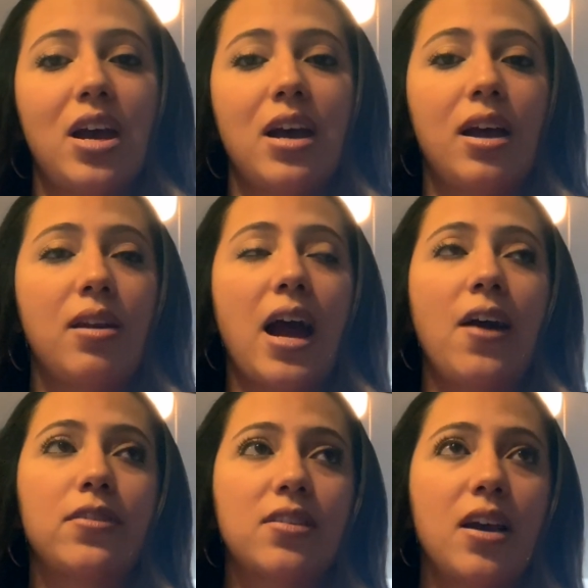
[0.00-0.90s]
And I
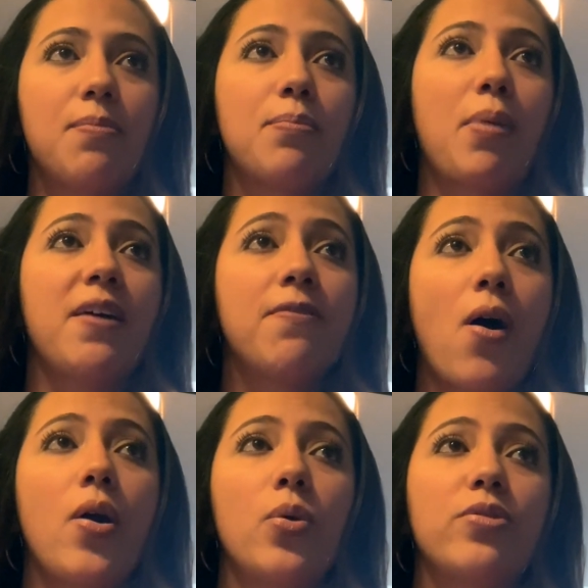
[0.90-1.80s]
have to say, by
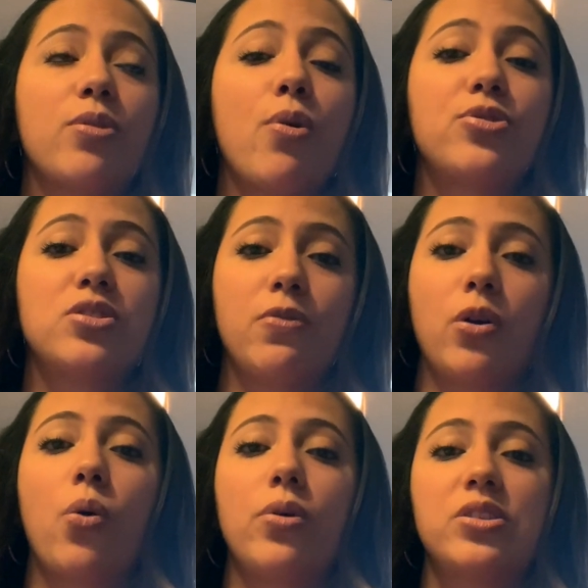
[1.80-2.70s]
far, it was the most
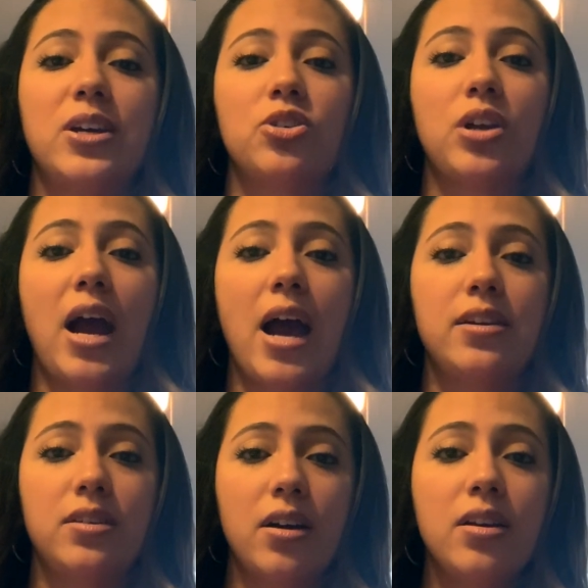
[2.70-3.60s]
difficult rotation I
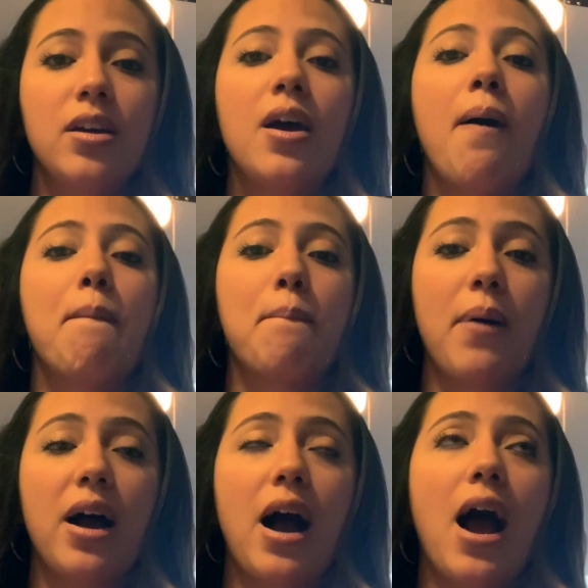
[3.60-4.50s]
had done.
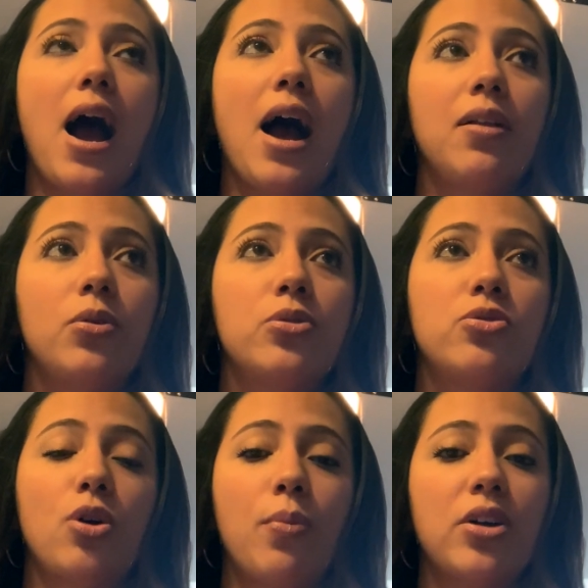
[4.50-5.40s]
But I learned
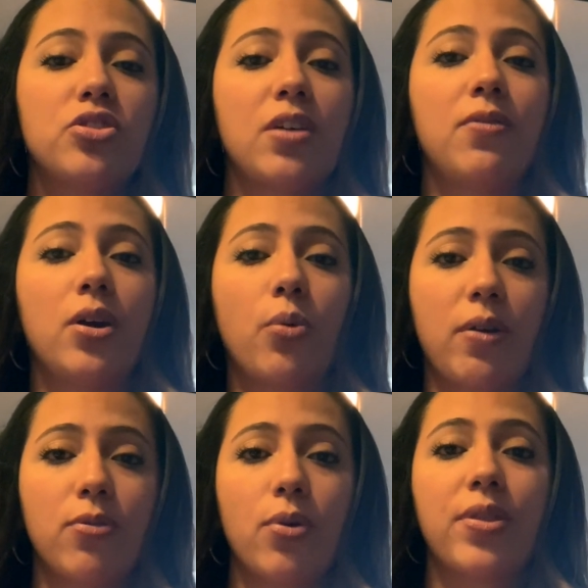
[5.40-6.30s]
so much, and I'm very
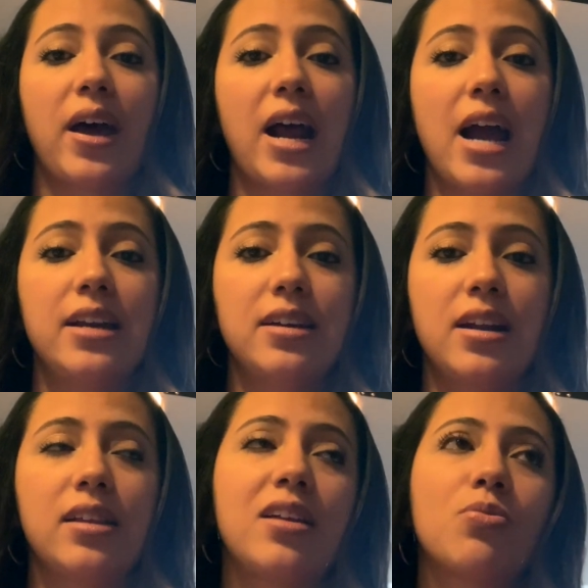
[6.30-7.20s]
grateful that I did.
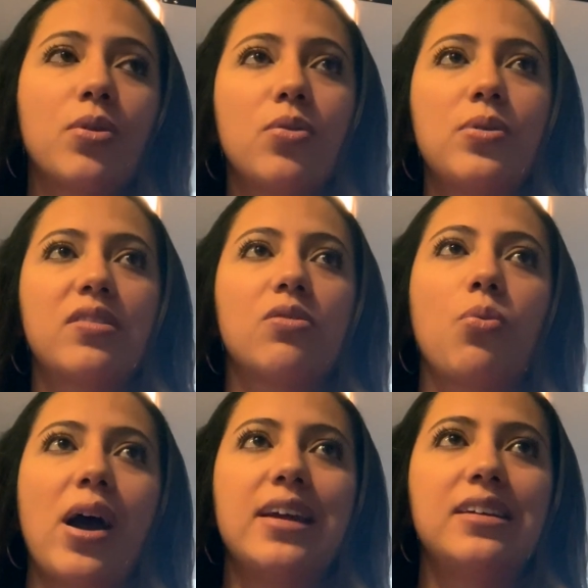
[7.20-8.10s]
And that's one of the reasons
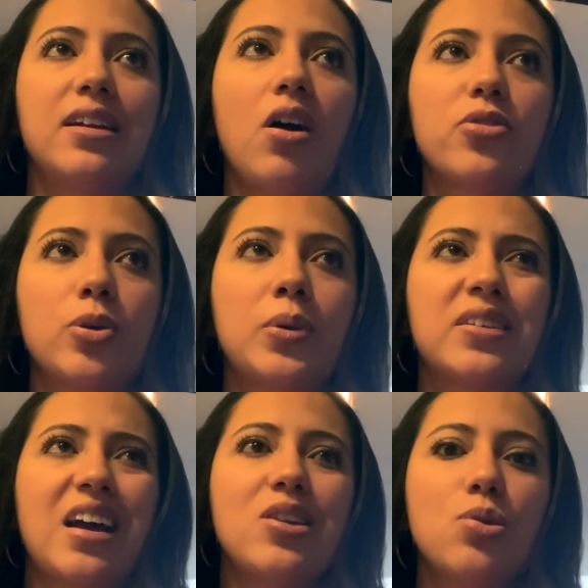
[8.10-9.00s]
why I did it also,
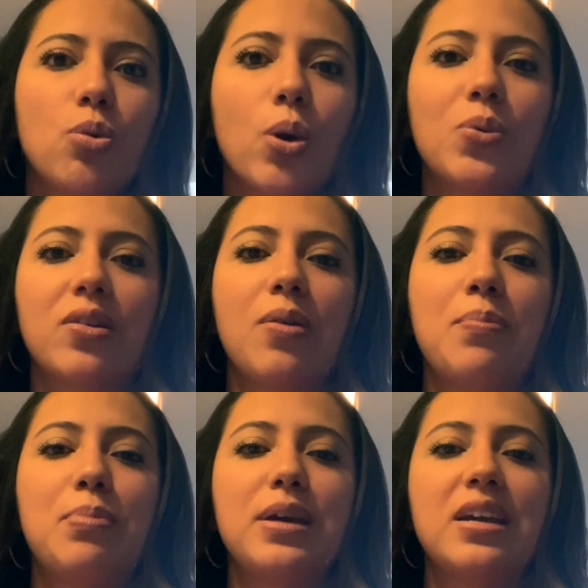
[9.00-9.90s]
because I knew it was going to
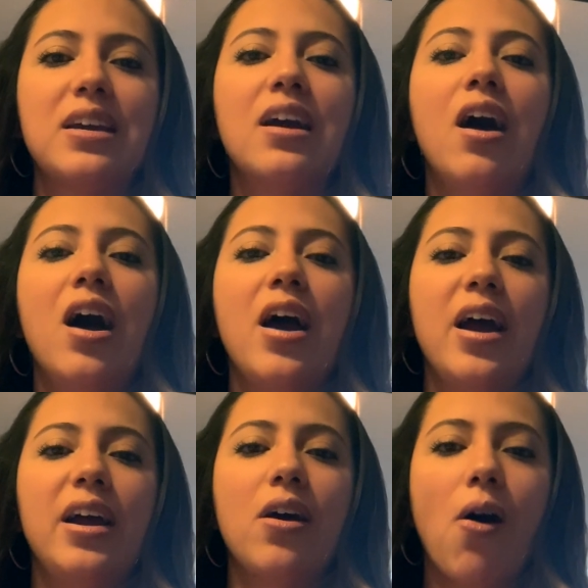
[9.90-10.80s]
be
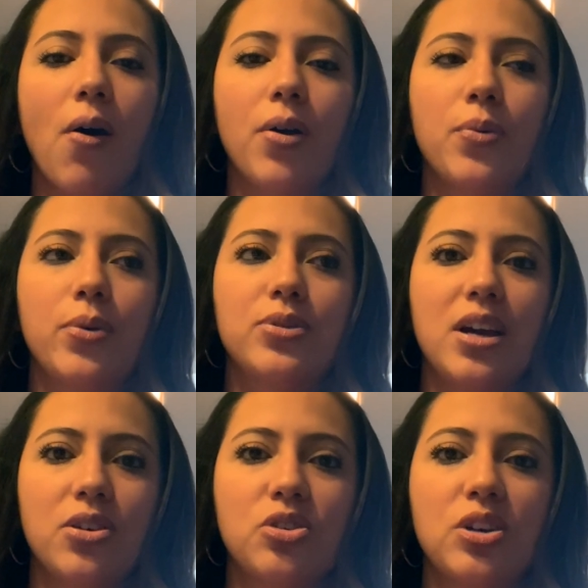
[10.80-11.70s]
a hard
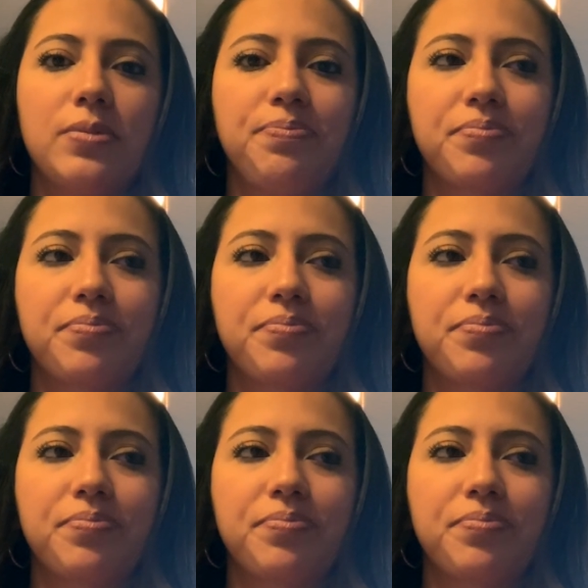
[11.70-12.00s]
rotation.